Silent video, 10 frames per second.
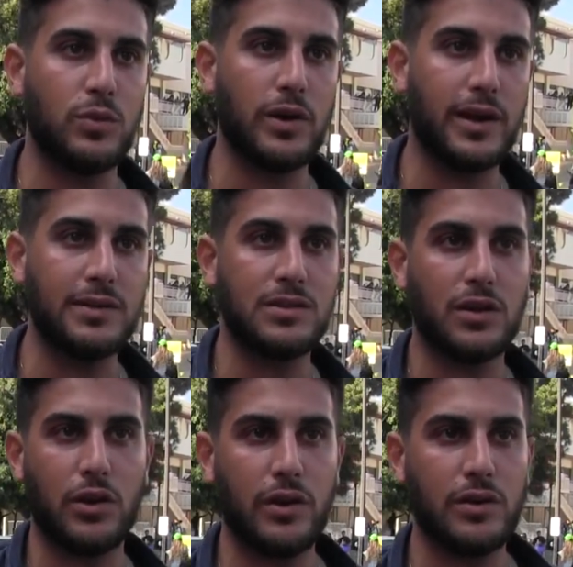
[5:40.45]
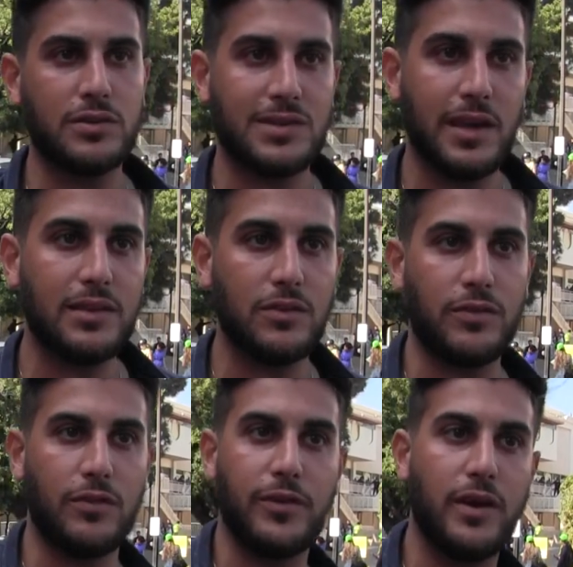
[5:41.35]
we're against the current state
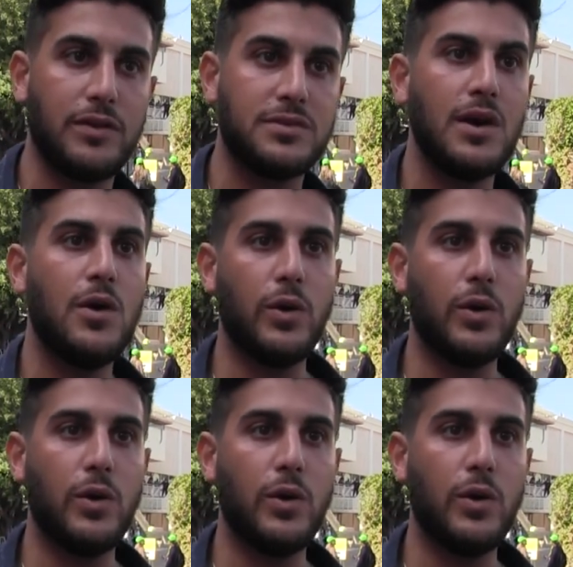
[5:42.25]
of affairs,